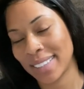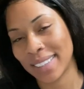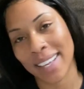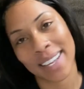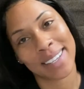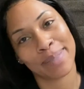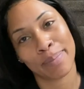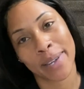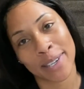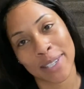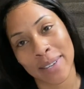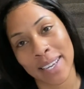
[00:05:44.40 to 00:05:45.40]
Like
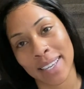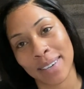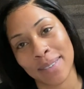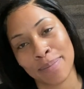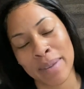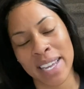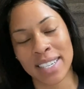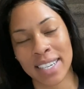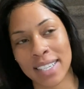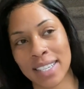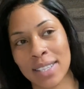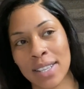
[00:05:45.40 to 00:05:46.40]
bittersweet. Me and
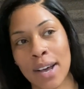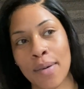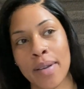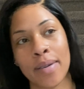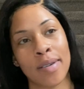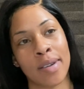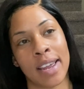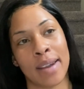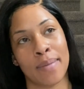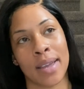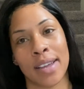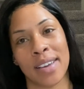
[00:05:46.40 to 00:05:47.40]
Justin thought we were gonna
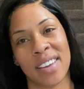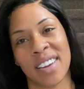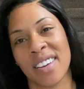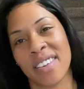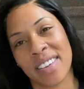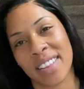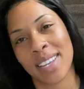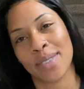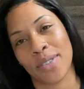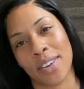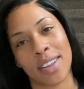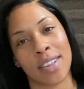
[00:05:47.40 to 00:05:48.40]
be good, you know, at least
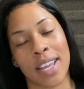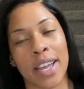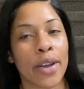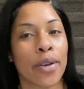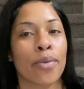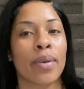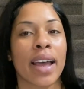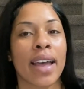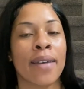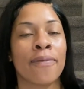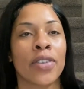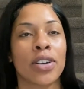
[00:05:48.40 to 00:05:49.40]
for another year. When
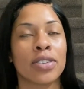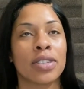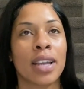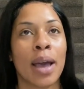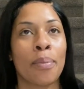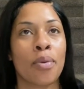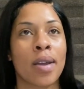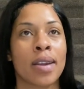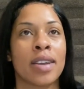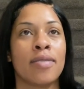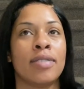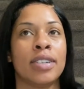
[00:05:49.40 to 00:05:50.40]
I first got
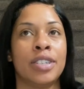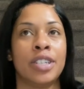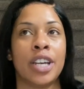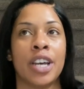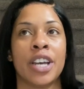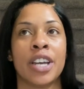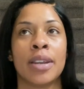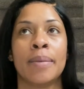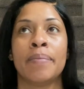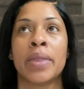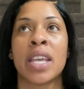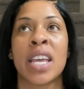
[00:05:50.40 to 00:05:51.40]
pregnant with Judd,
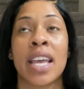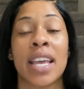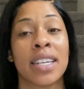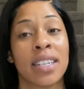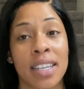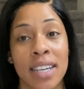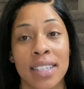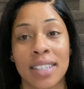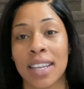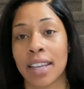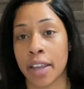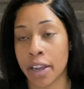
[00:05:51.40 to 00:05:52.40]
it took us a
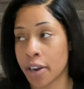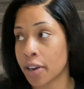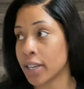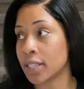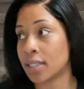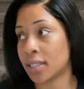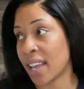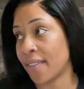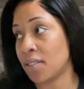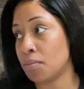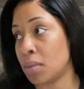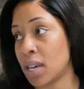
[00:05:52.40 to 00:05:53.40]
year and
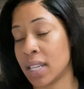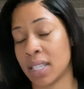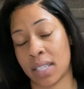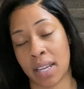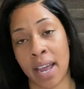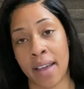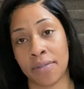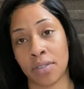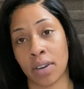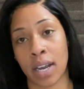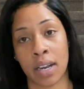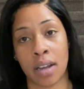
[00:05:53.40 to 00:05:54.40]
seven months after
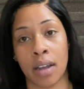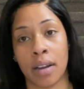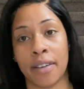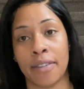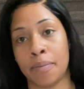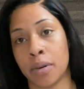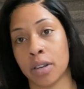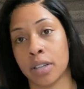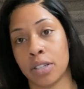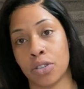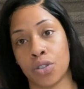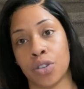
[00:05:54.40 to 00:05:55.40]
I got off birth
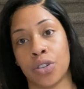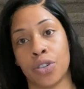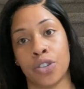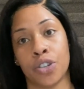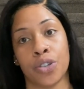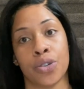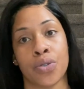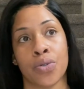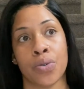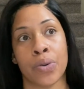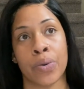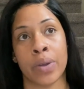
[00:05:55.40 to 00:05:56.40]
control
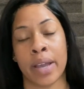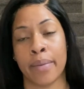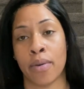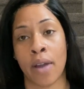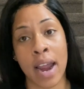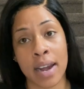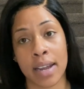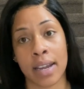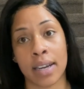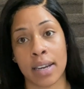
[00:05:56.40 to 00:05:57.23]
to get pregnant.